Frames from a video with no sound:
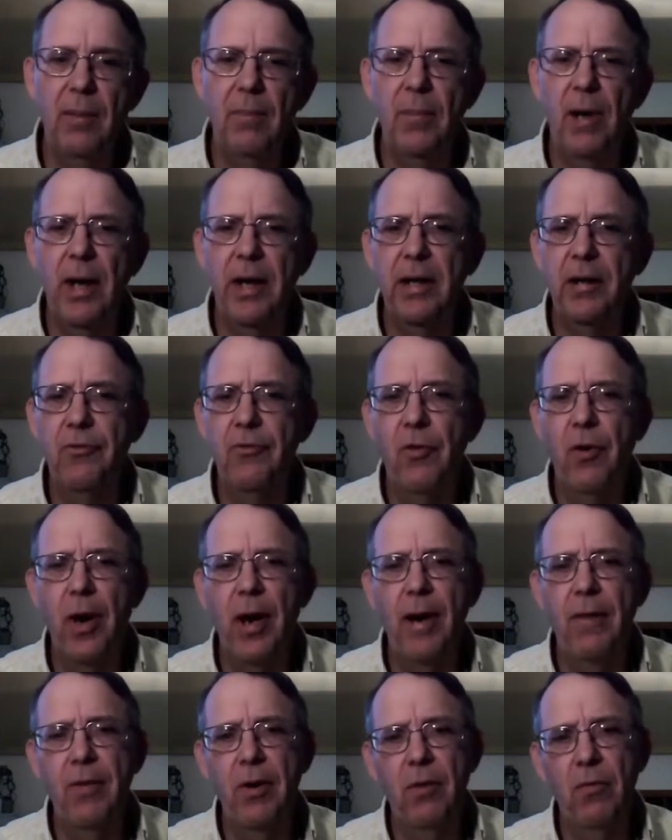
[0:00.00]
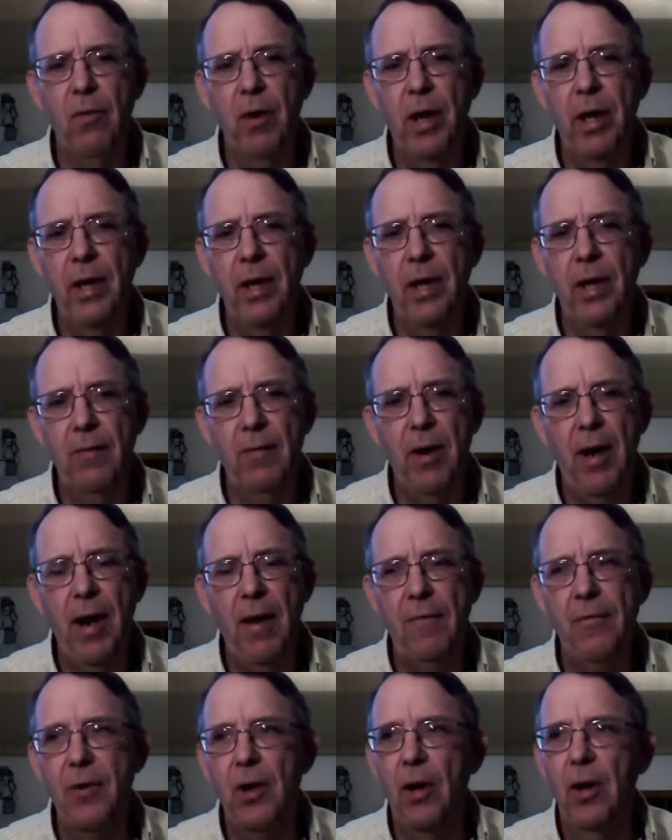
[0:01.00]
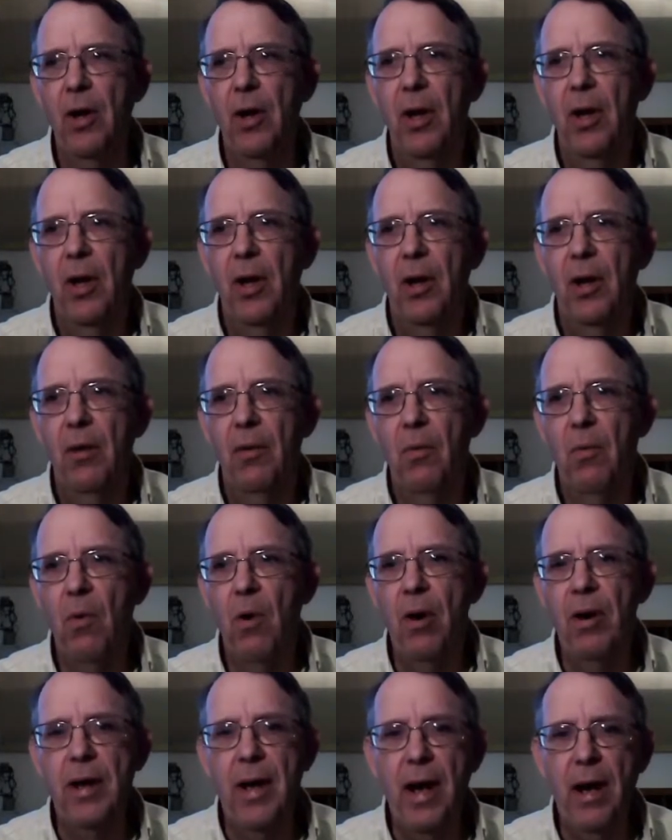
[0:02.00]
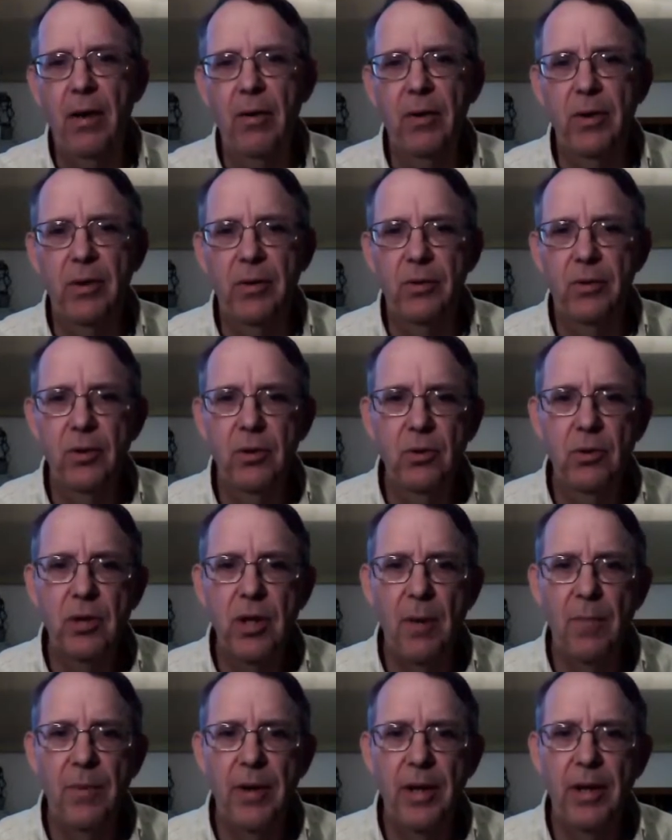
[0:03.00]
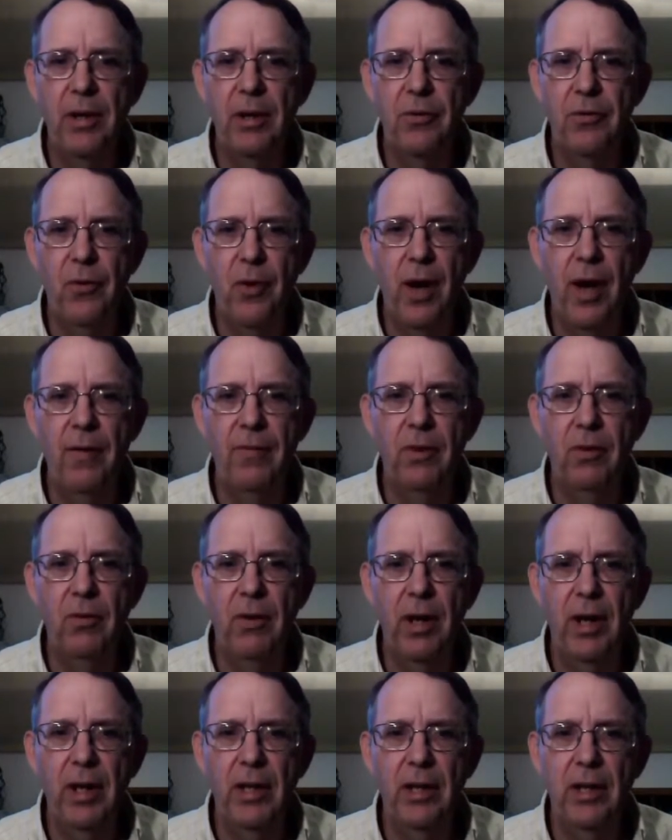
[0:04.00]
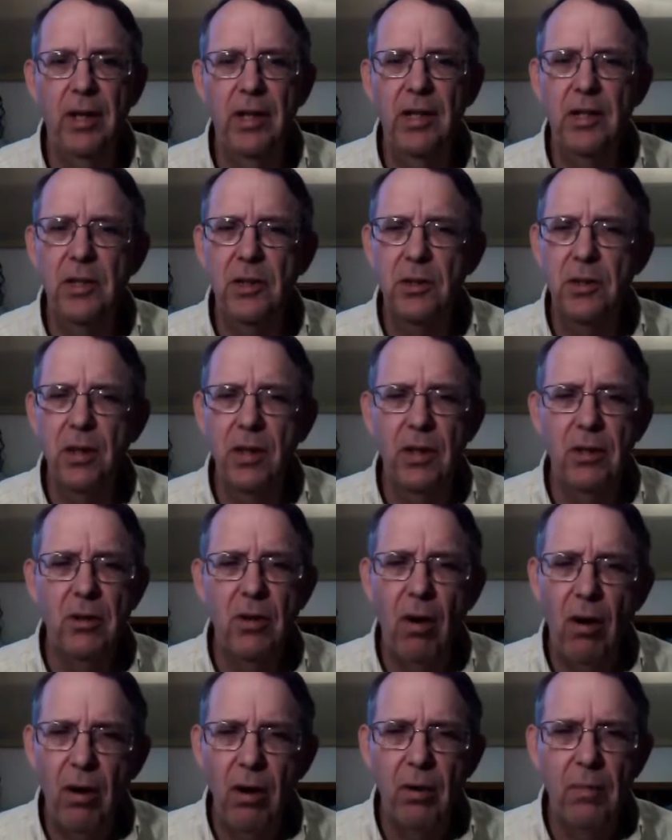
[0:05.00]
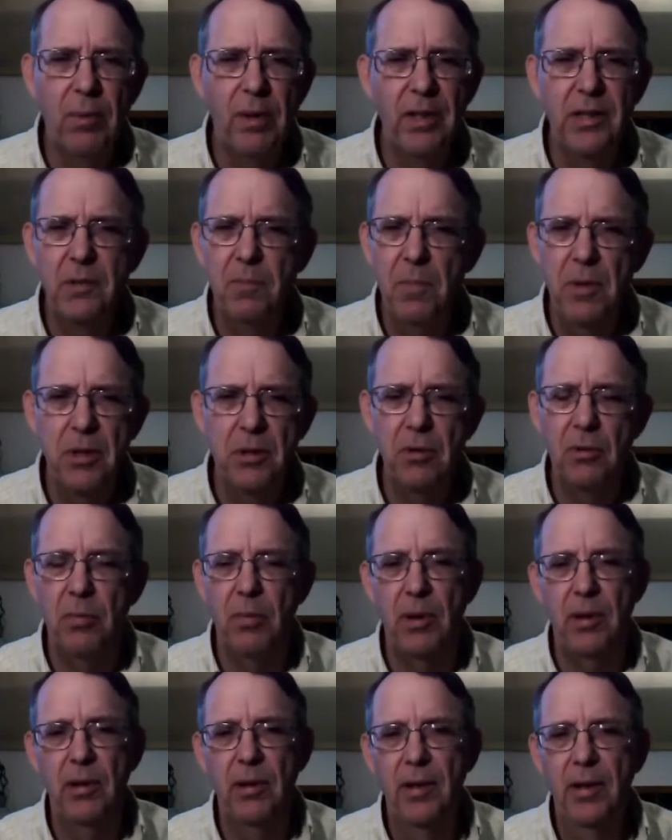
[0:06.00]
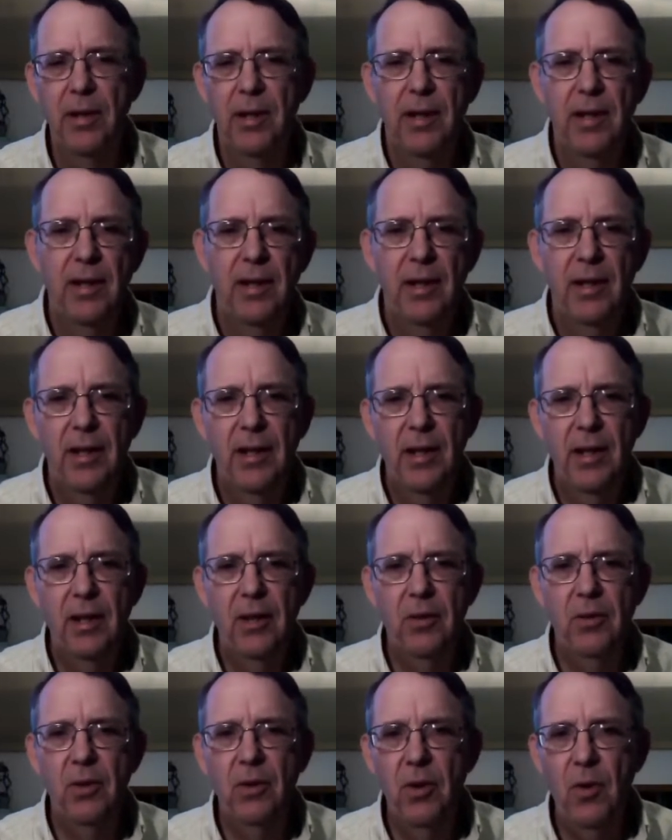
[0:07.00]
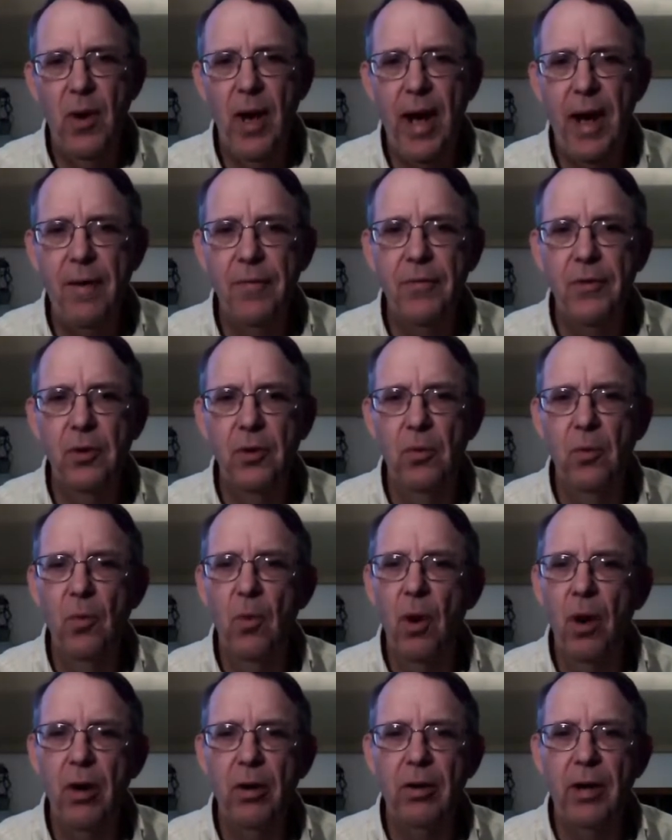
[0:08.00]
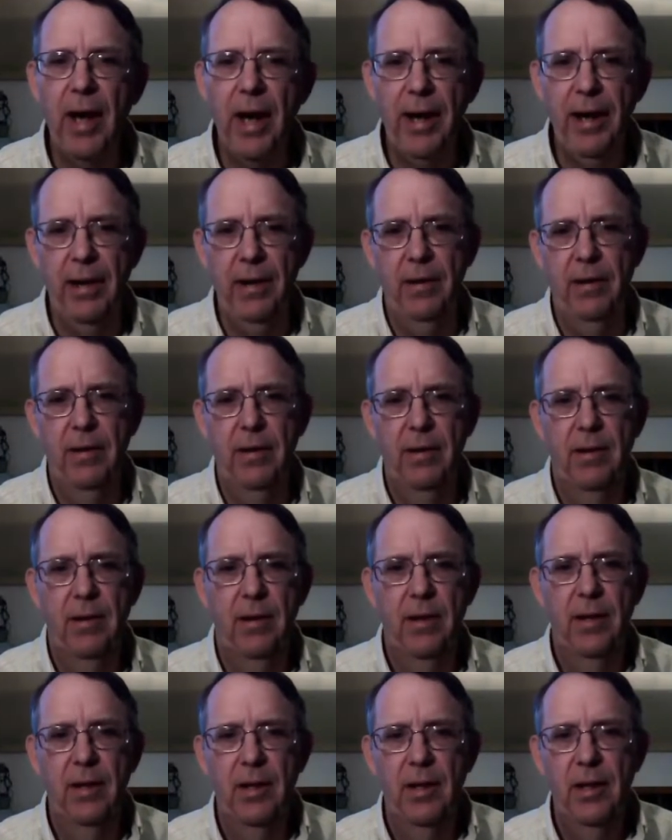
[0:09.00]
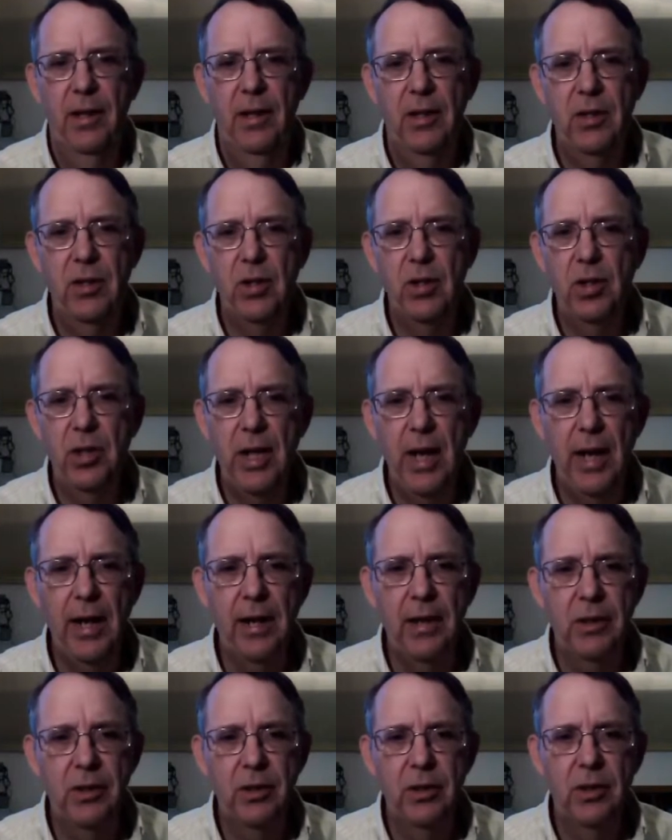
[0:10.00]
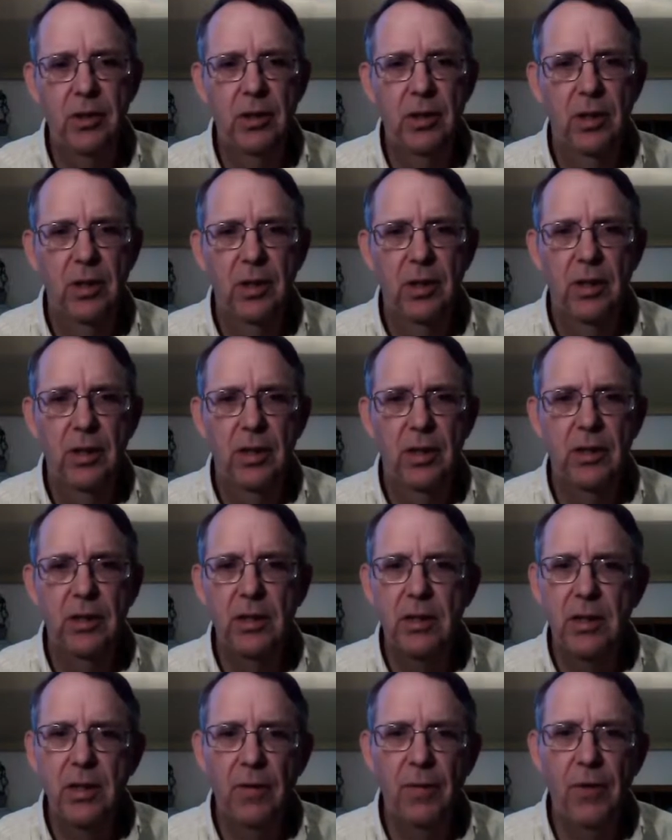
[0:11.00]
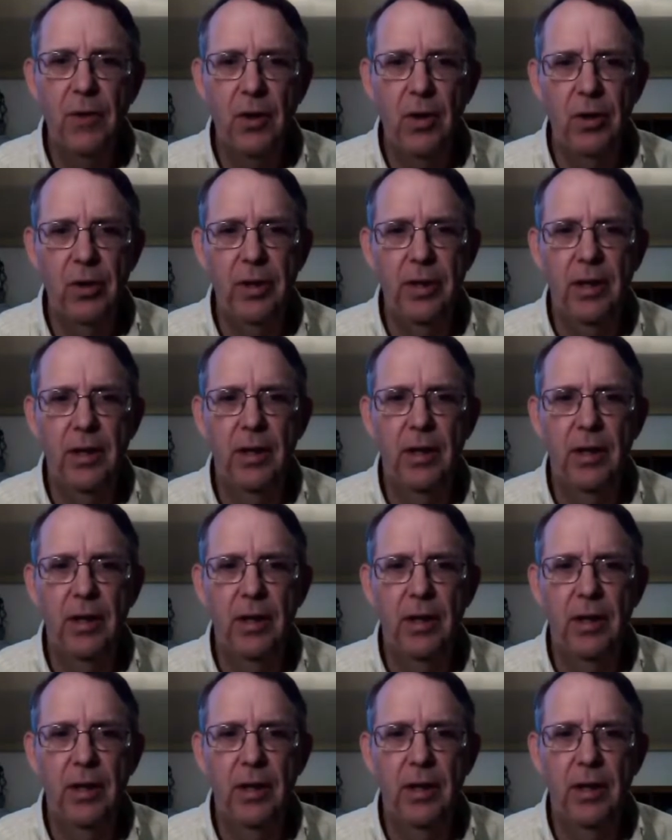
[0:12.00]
like a driving rain. You ever have to work out and do something in a driving rain? It's horrible. It's miserable. You know, you have to work at it. It's a challenge. It's a difficulty.